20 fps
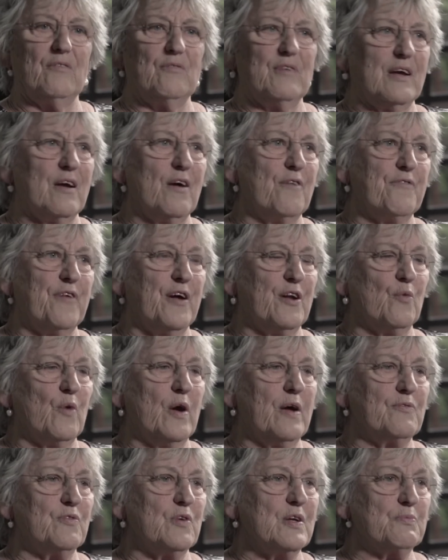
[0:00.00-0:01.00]
We can't find a
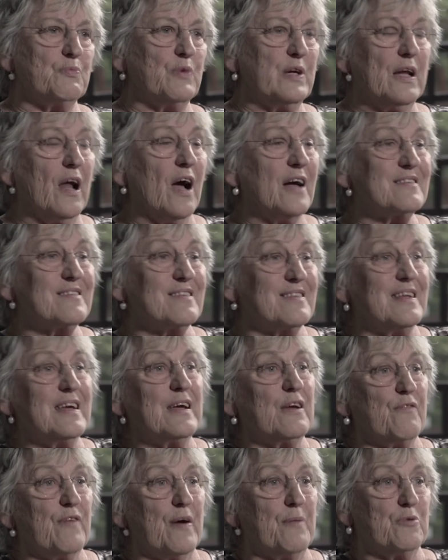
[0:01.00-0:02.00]
way. We like to
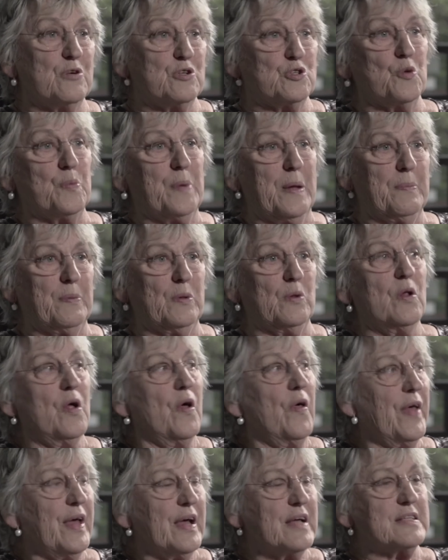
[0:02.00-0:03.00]
think of Aboriginal people
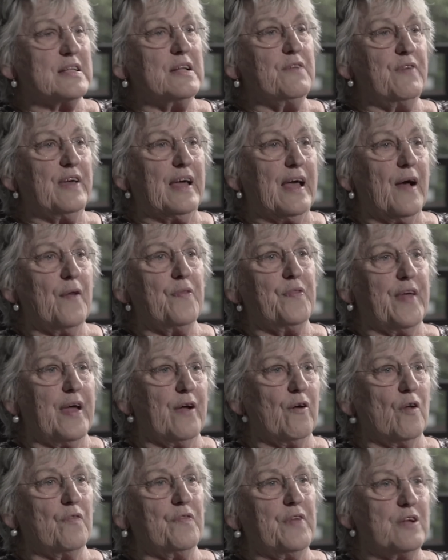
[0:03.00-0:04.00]
as living out
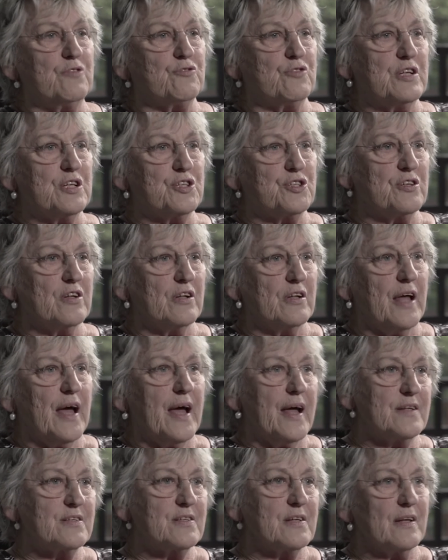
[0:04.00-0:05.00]
there on their traditional
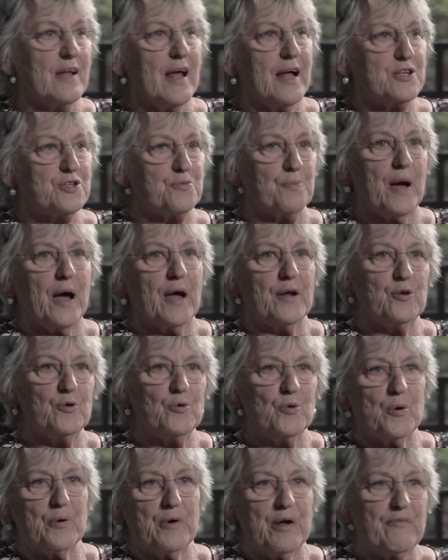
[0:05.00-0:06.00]
lands in Ladji Menu
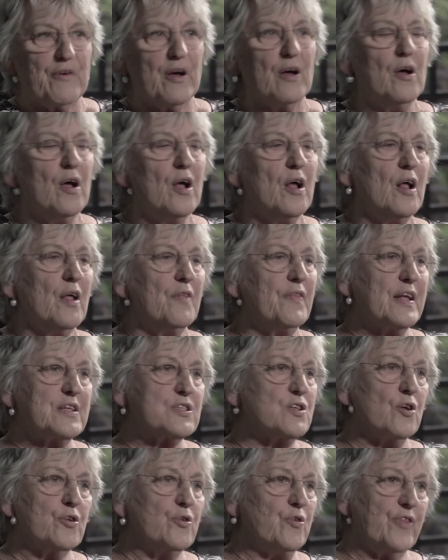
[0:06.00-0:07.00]
or wherever. That's
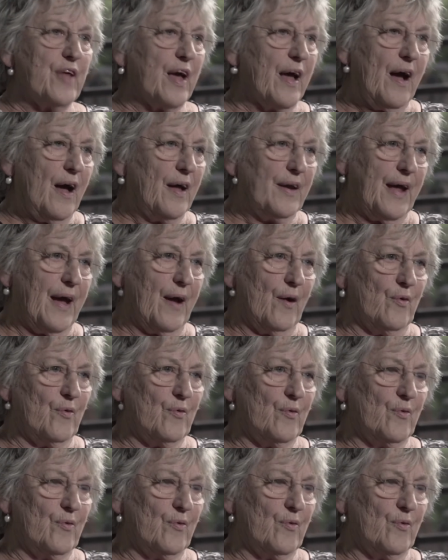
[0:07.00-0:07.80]
not who they are now.